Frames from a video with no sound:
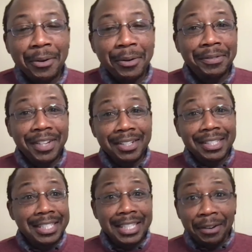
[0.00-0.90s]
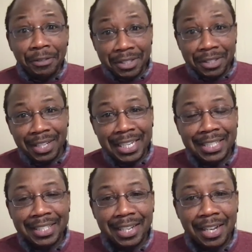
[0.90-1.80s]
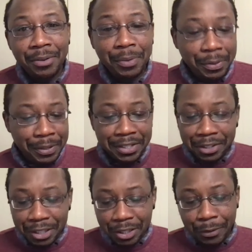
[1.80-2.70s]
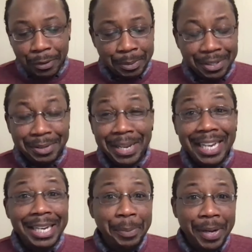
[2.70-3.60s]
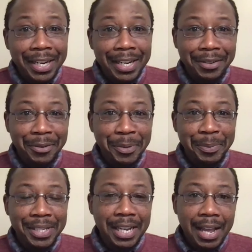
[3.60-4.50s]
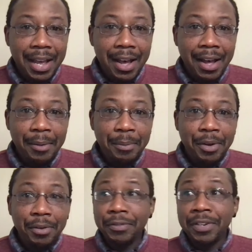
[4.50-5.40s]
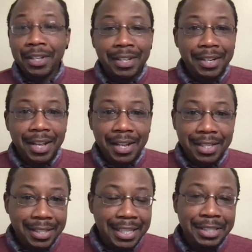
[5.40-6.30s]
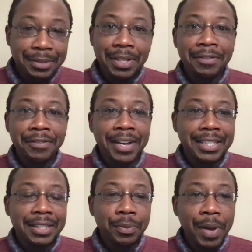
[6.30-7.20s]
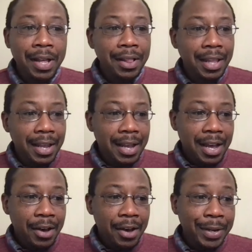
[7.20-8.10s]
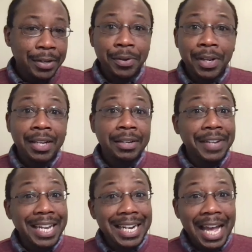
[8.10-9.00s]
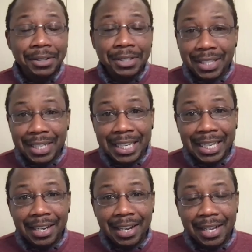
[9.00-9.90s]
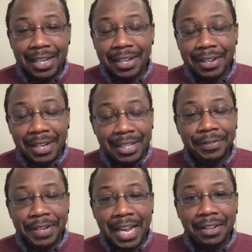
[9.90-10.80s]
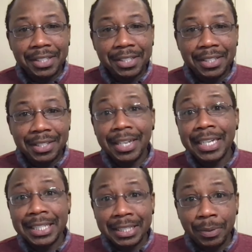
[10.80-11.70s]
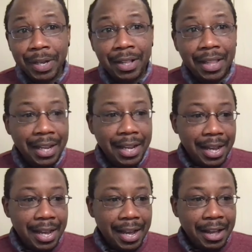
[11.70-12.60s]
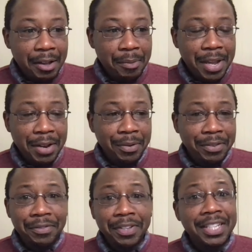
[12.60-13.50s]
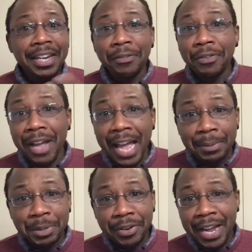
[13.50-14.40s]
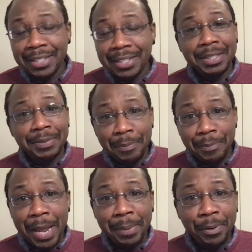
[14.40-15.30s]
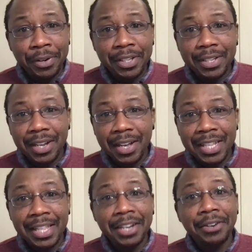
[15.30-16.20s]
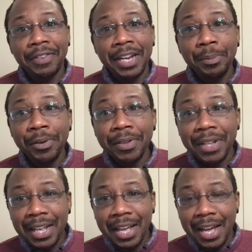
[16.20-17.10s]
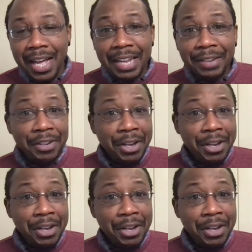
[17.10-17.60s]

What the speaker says: We've done several studies with research groups, some independent groups who've done studies with the device as well. We do a lot of in-house studying, lots of in-house studies as well. And we've several abstracts and papers that are available. If you